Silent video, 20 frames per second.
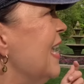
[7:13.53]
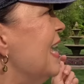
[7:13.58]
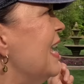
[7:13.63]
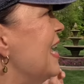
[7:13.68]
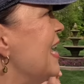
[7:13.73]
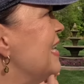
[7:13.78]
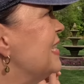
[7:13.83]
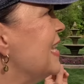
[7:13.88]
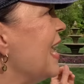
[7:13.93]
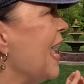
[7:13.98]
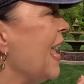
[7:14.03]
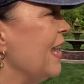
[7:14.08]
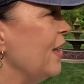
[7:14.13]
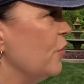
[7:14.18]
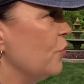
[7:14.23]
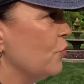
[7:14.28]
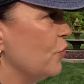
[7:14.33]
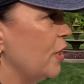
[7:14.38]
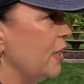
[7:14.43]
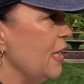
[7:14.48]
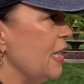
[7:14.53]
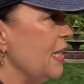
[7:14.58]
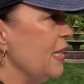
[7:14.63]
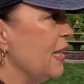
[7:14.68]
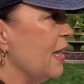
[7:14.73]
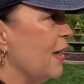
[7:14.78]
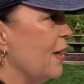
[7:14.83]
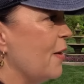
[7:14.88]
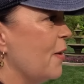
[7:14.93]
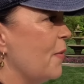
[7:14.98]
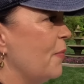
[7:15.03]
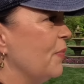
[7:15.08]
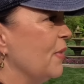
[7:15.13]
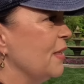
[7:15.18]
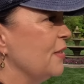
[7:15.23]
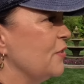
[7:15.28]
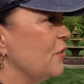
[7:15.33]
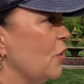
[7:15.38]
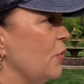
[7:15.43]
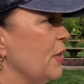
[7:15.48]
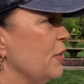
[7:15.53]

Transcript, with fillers: he's had it running, um, so